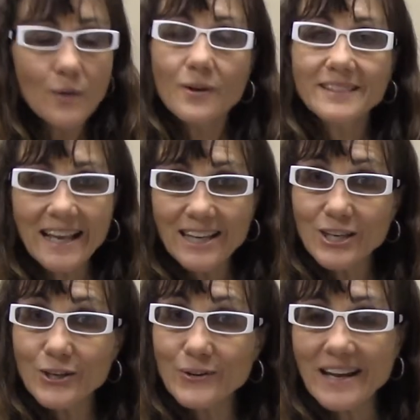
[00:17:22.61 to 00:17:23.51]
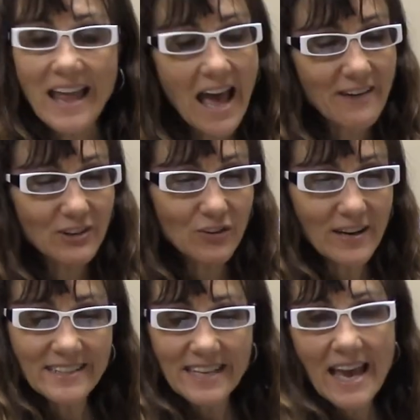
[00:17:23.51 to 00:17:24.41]
Well, thank you, and have a
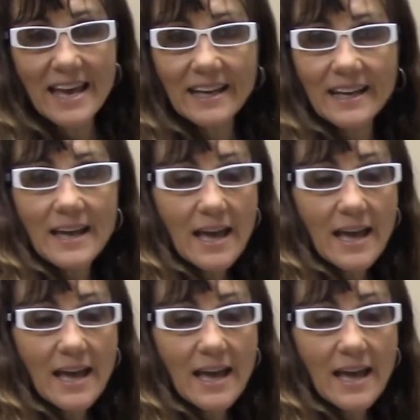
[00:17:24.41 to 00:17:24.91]
great day.